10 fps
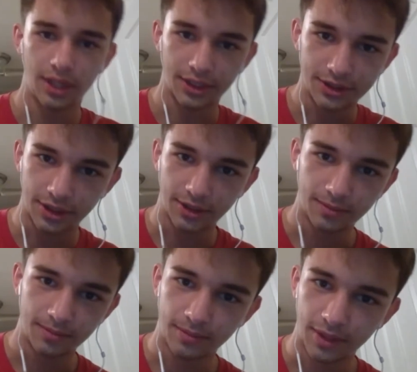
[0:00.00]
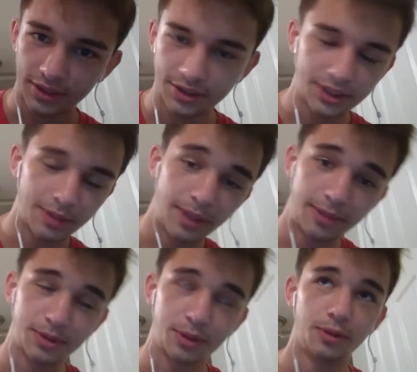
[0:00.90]
So, as you said, my name
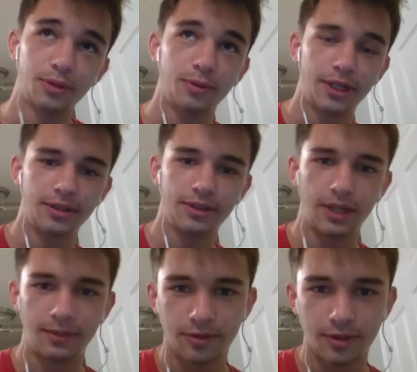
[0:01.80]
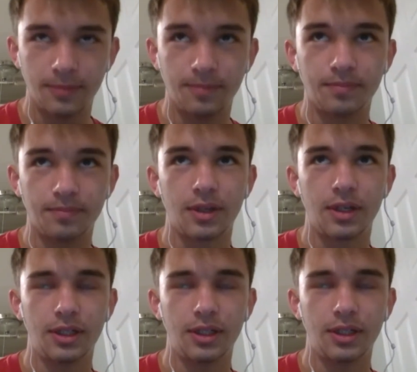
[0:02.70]
is Gordon Wayne. I'm from
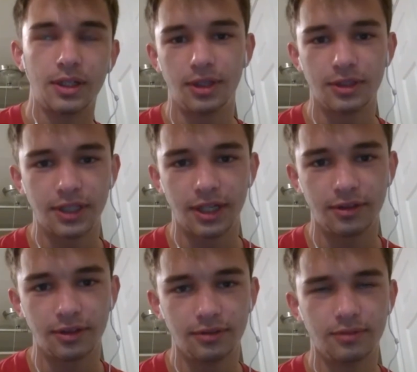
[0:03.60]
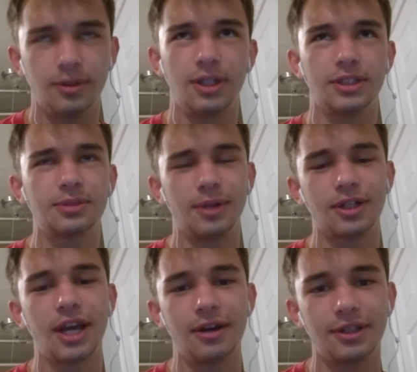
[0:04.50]
a small town, well, a small
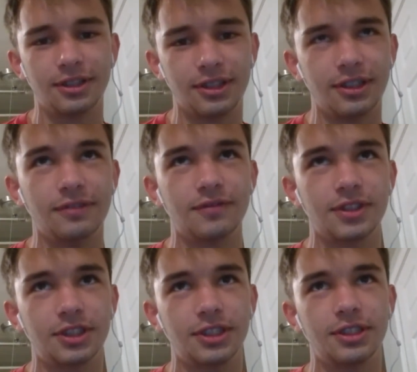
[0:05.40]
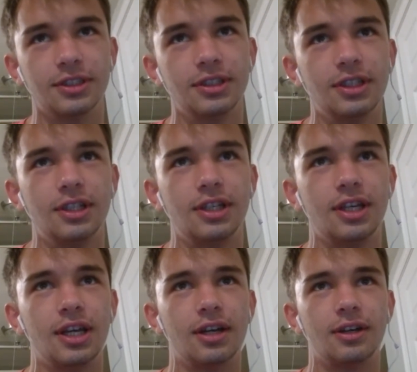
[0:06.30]
county in Virginia.
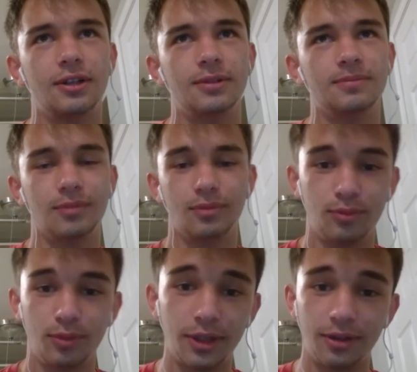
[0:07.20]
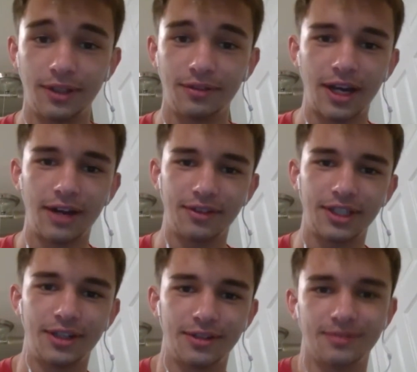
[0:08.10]
We don't even have a
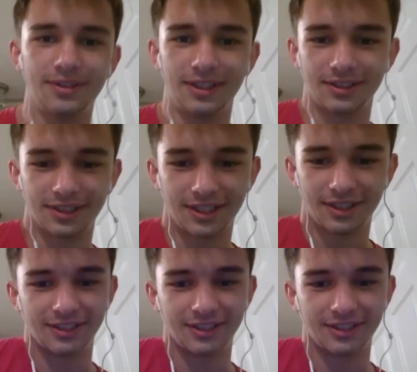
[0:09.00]
town in our county. It's